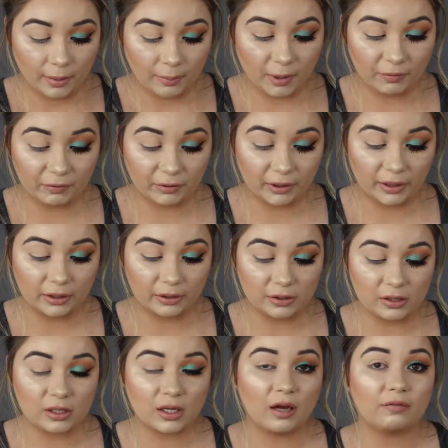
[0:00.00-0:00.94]
Beverly
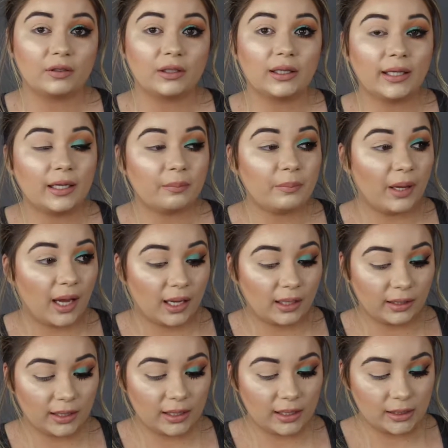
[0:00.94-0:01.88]
Hills Soft Glam
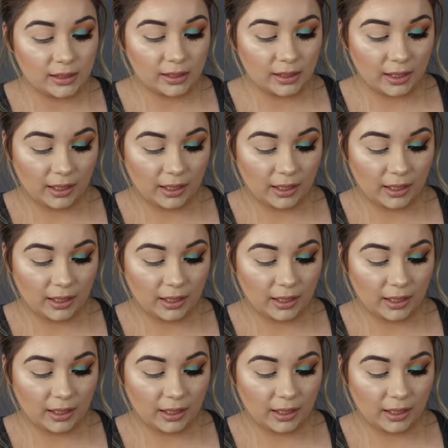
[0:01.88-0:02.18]
palette,